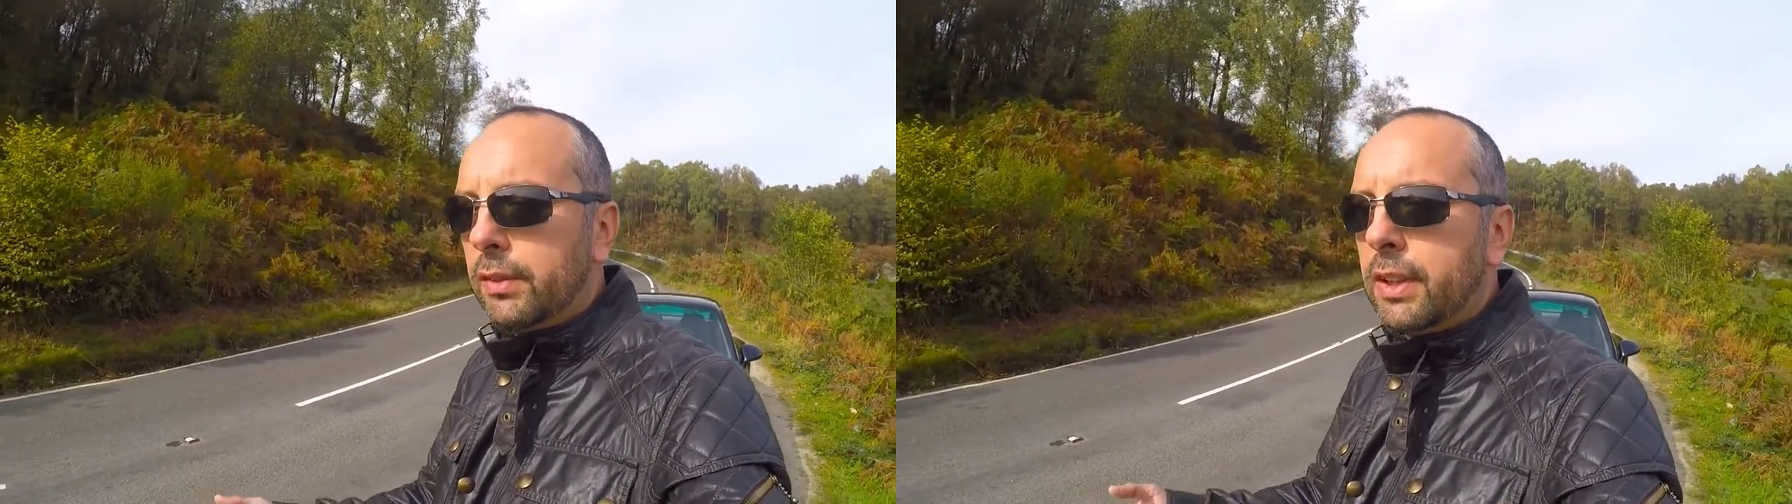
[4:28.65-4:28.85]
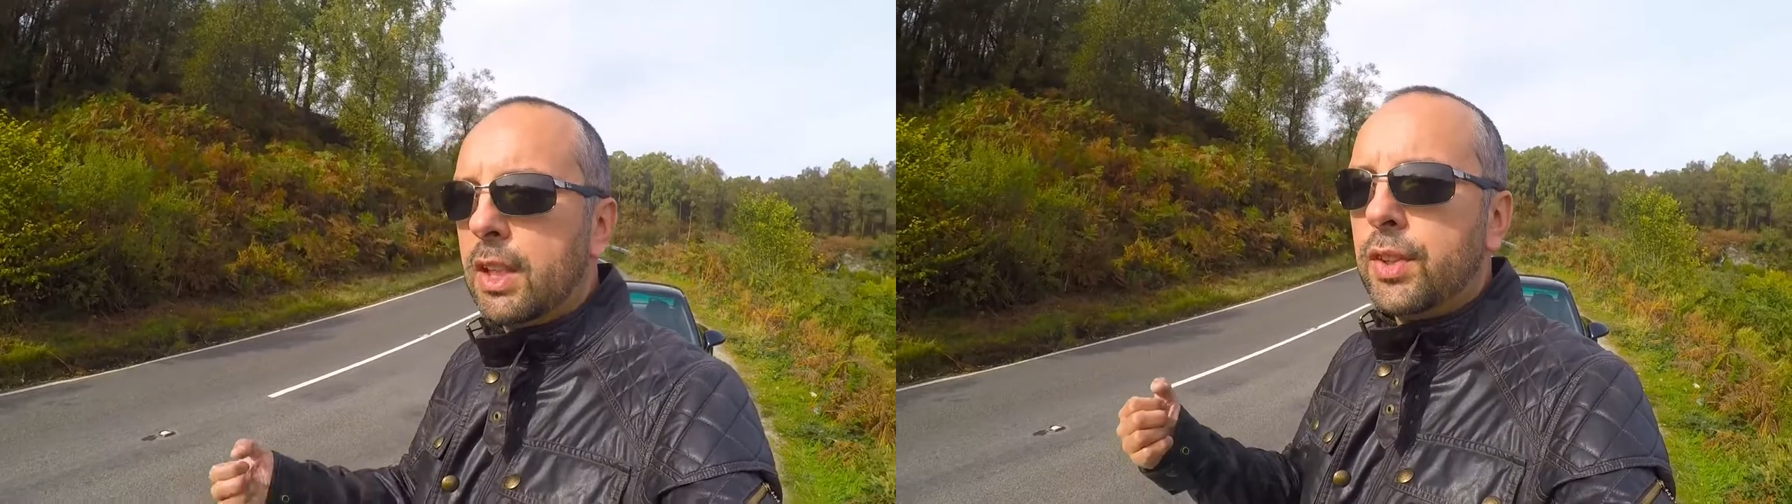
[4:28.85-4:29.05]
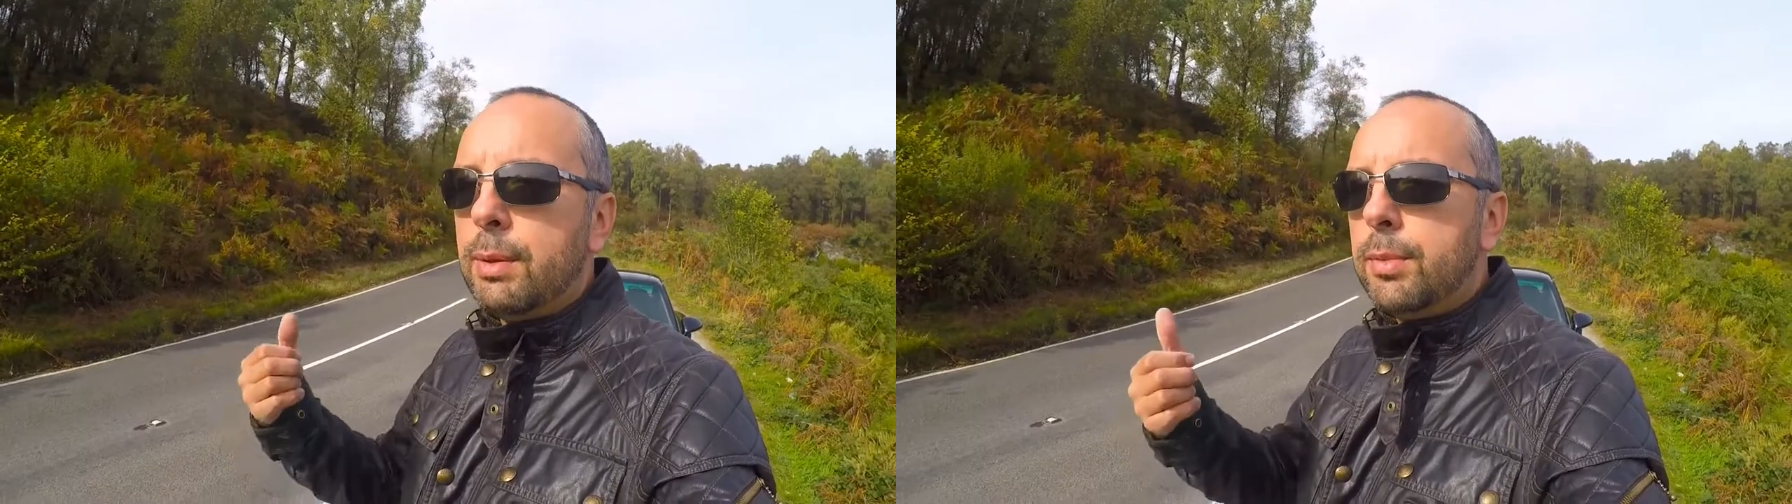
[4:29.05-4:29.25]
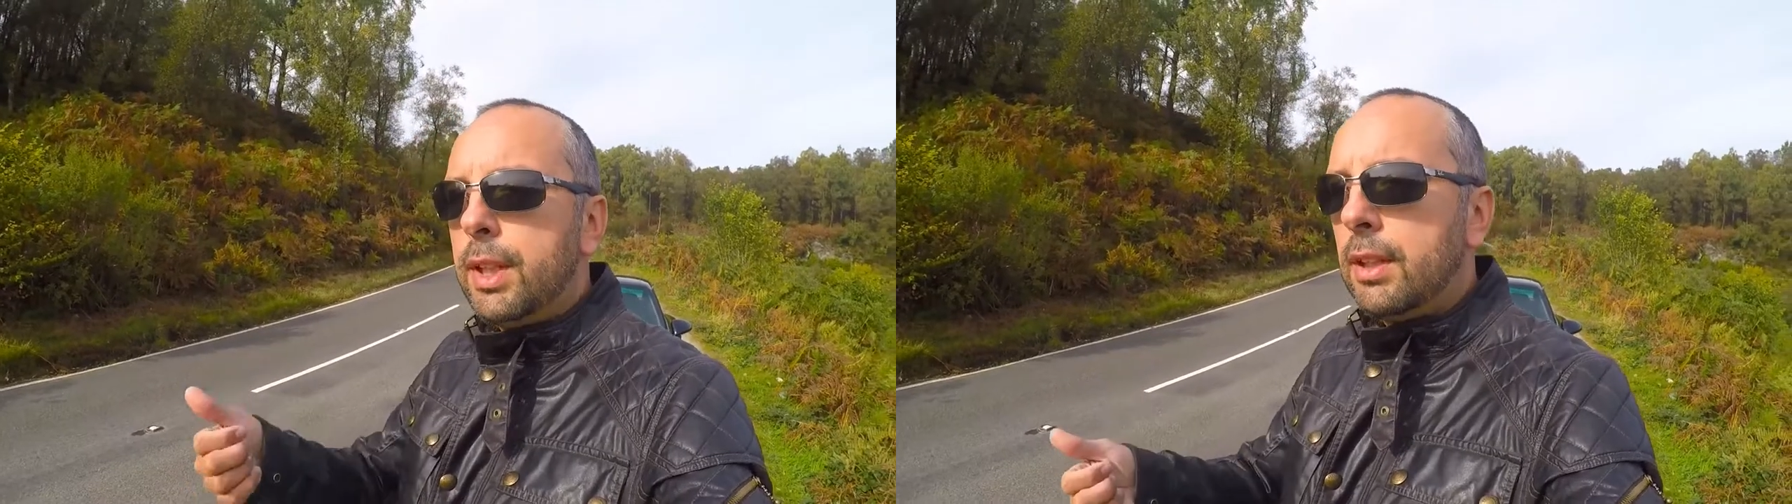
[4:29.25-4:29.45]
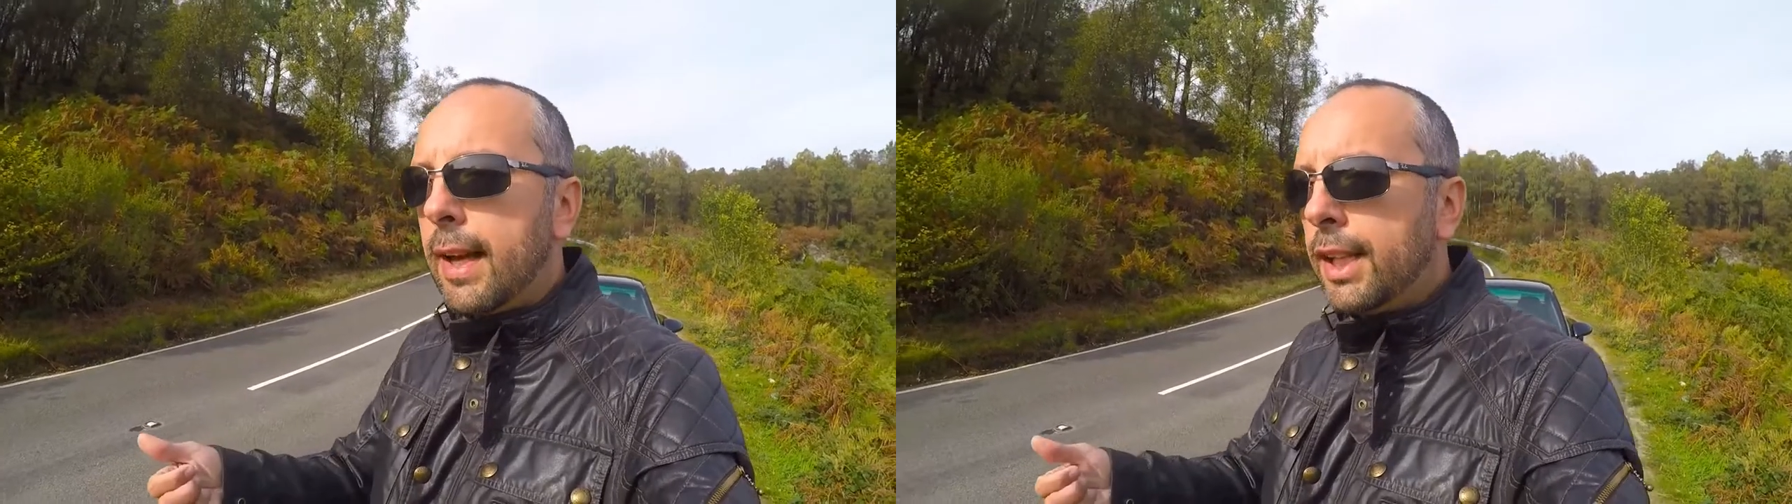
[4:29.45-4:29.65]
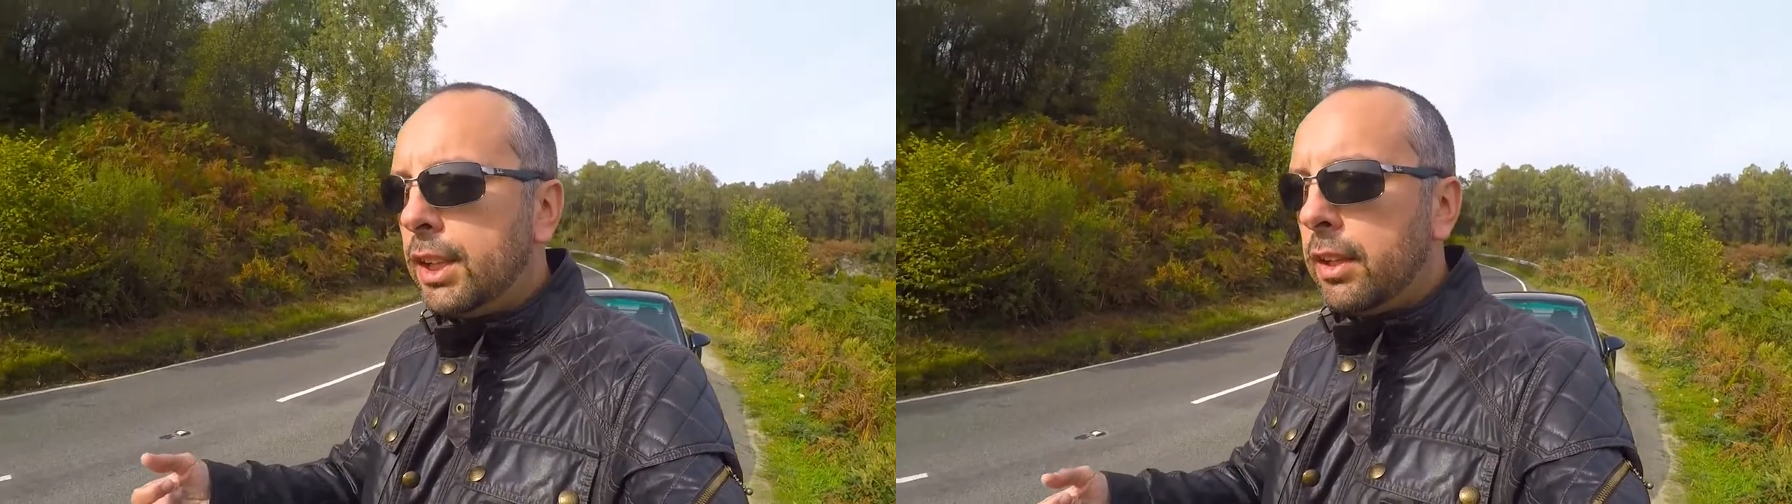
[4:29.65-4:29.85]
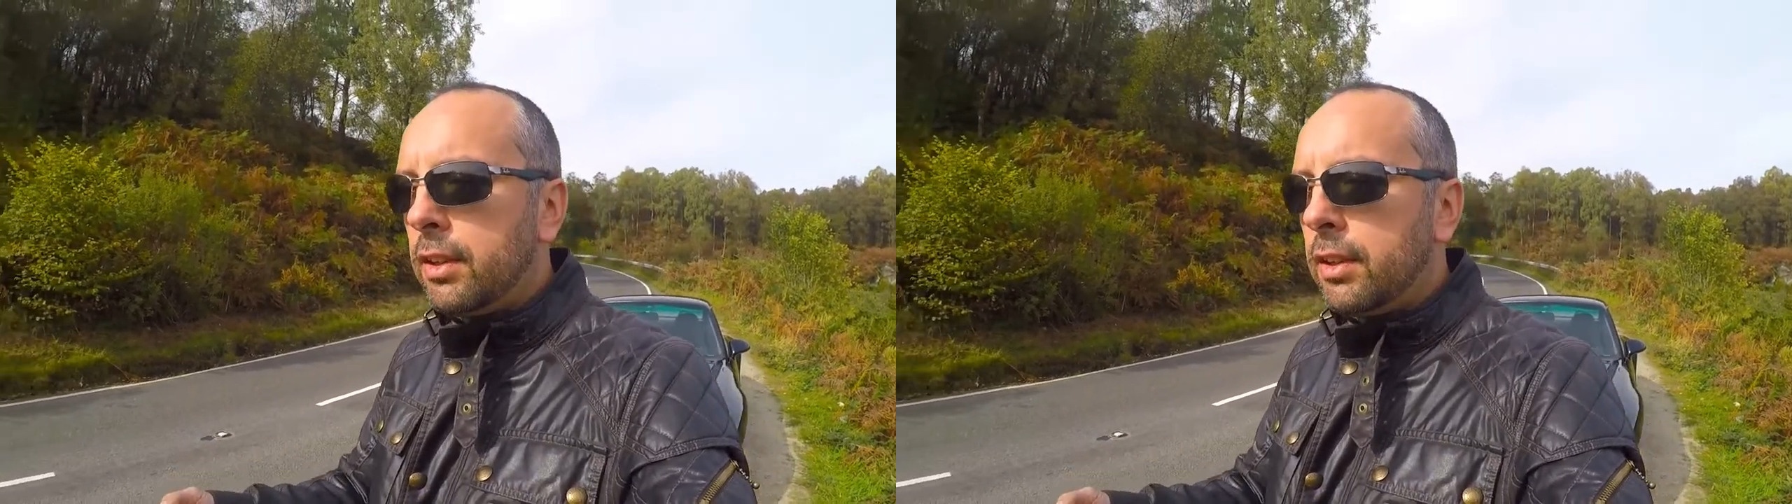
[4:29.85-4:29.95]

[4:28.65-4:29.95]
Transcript: you've got the dream realised,